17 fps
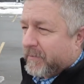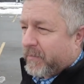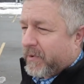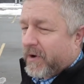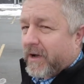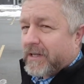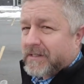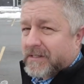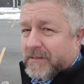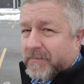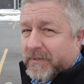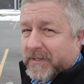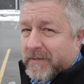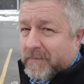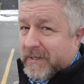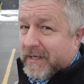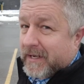
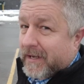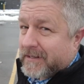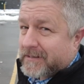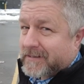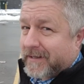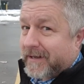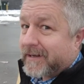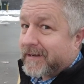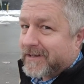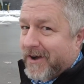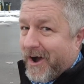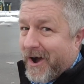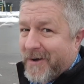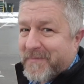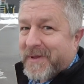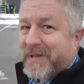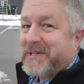possibly because they
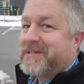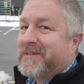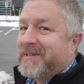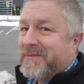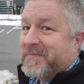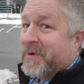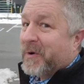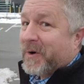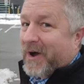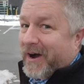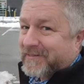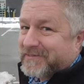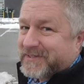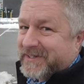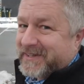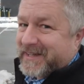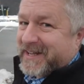comment more
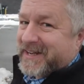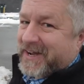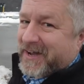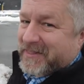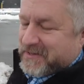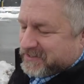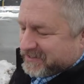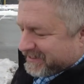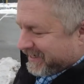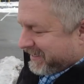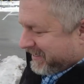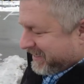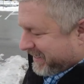often than others.